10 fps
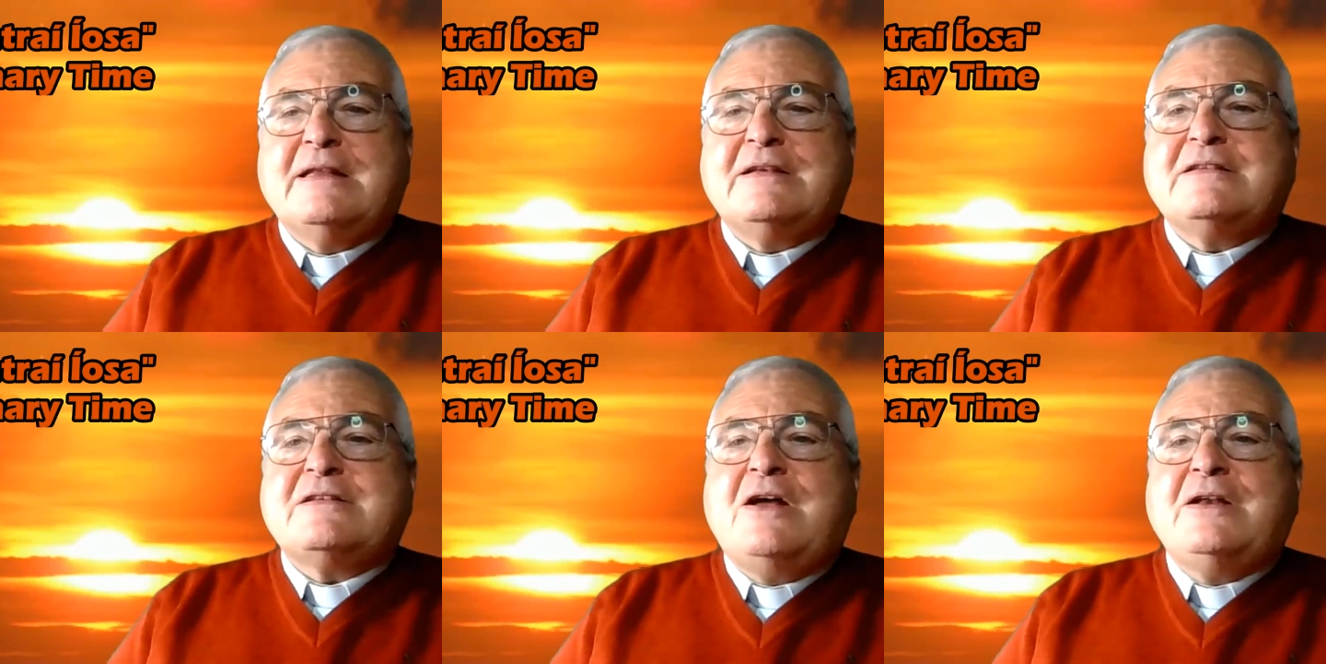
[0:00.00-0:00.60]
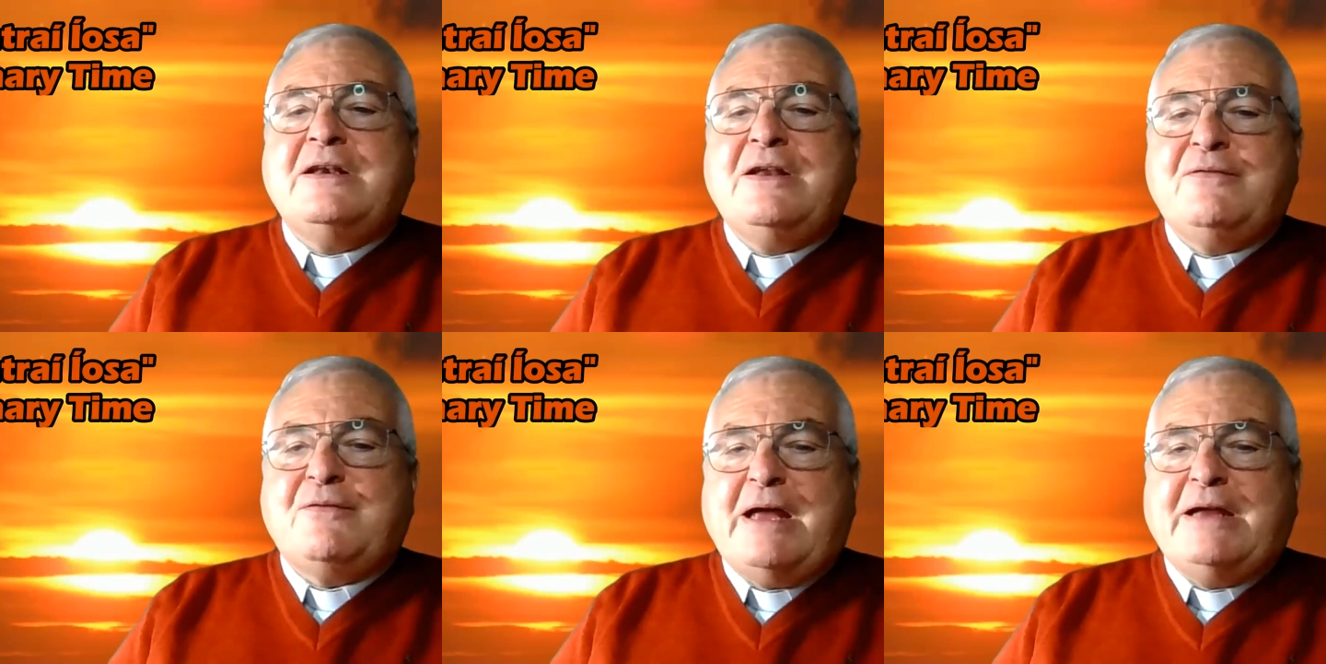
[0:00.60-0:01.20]
the sun
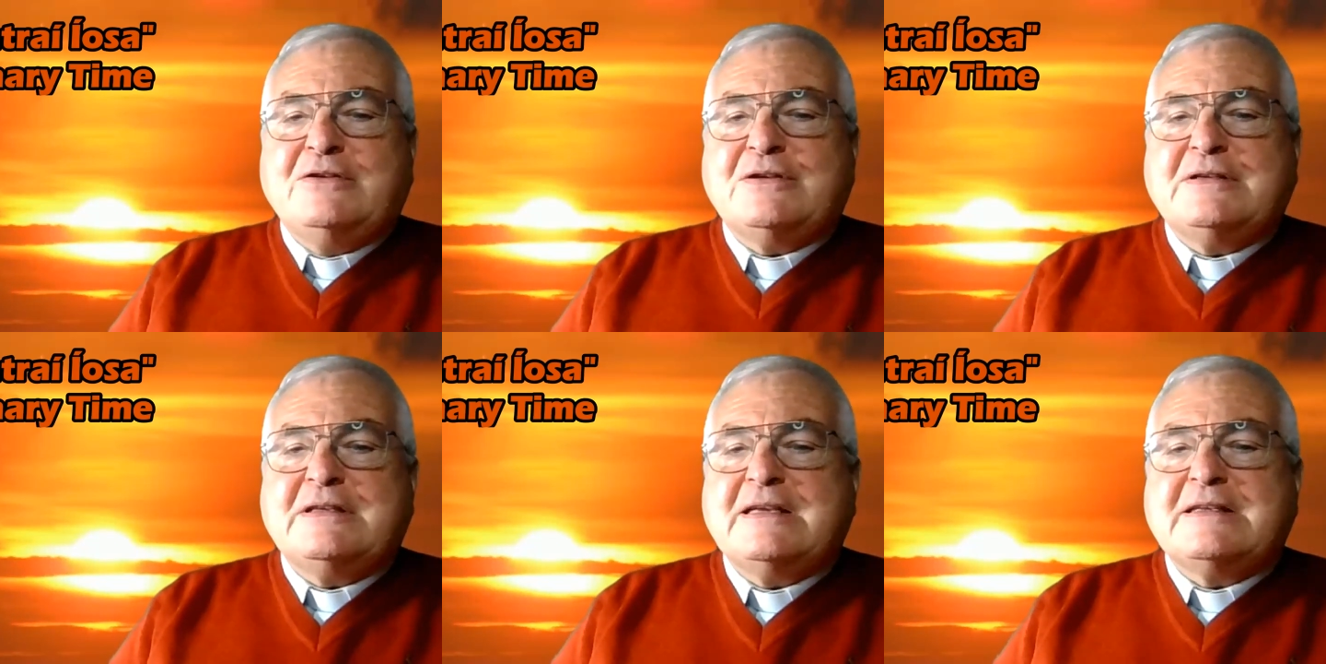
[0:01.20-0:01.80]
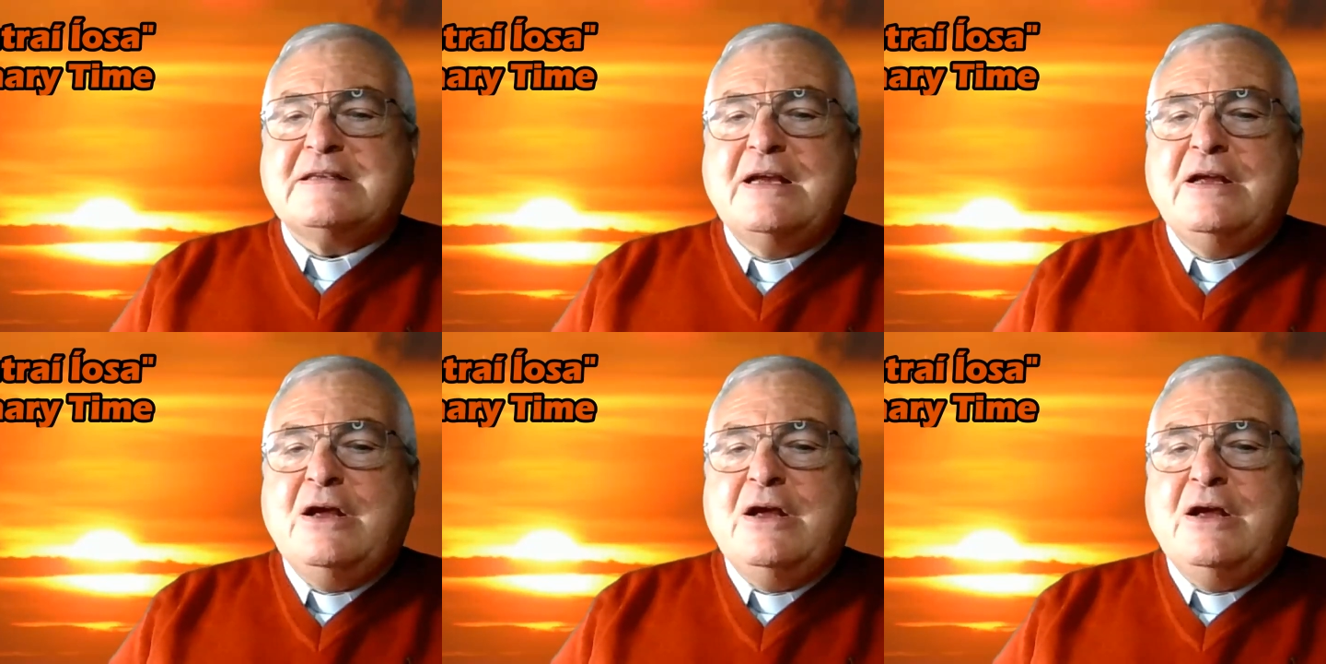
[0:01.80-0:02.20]
of righteousness